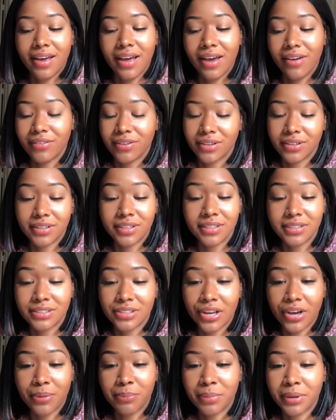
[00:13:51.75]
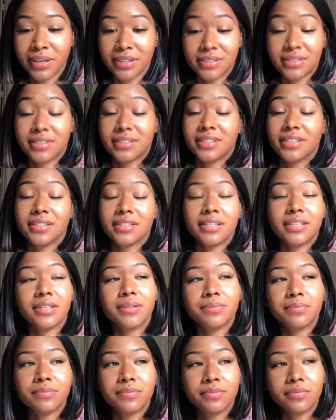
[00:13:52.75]
having a good time being silly,
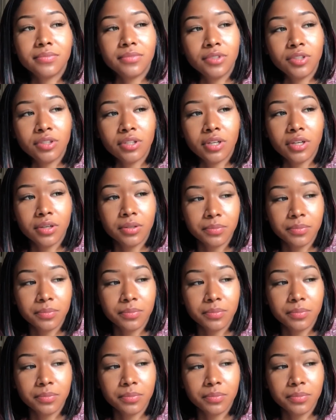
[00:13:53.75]
and